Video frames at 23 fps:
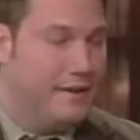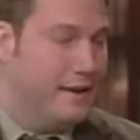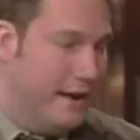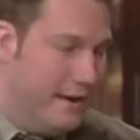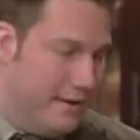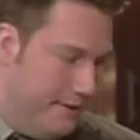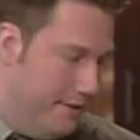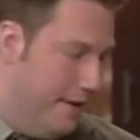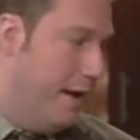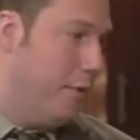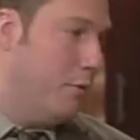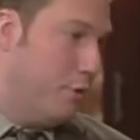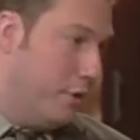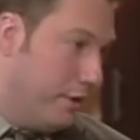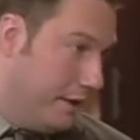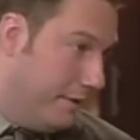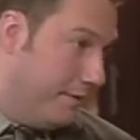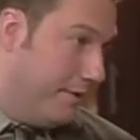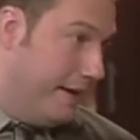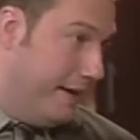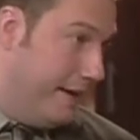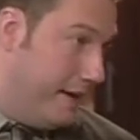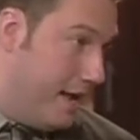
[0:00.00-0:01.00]
kind of not working
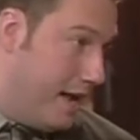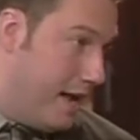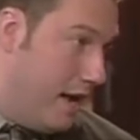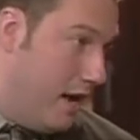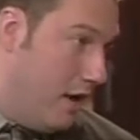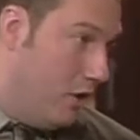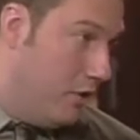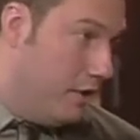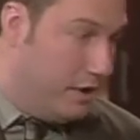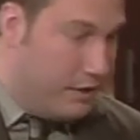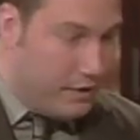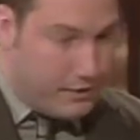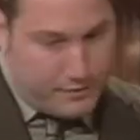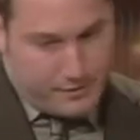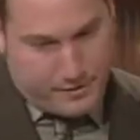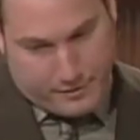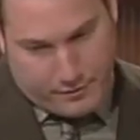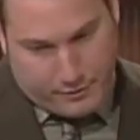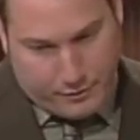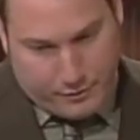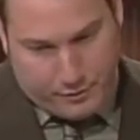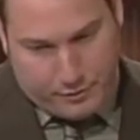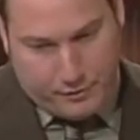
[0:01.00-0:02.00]
right now. You know, oh.
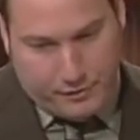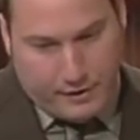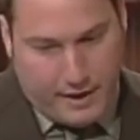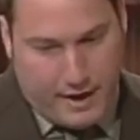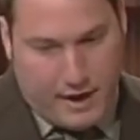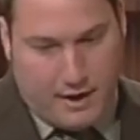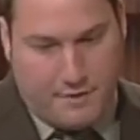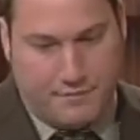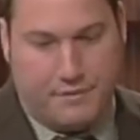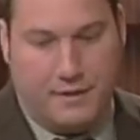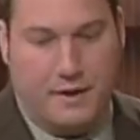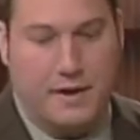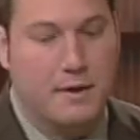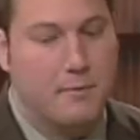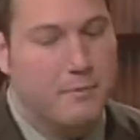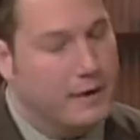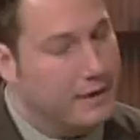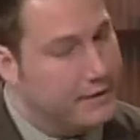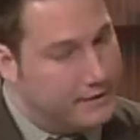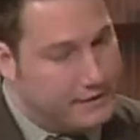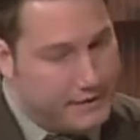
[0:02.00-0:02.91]
the whole layoff thing, but